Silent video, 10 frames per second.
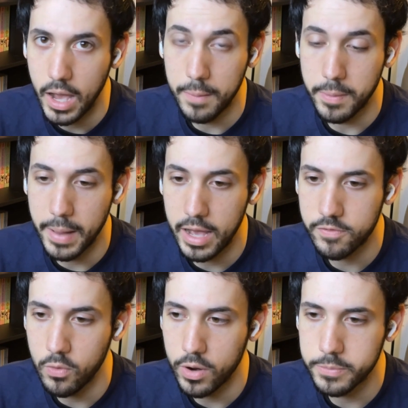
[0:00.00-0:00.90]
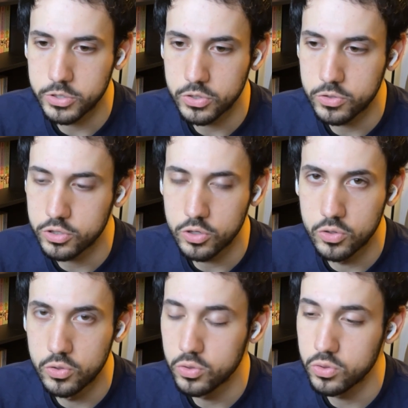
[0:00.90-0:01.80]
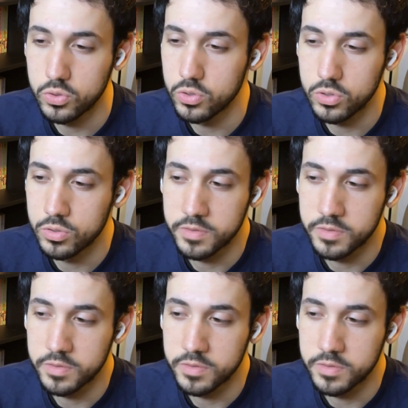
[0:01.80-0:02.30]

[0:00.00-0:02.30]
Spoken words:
I'll be back for episode two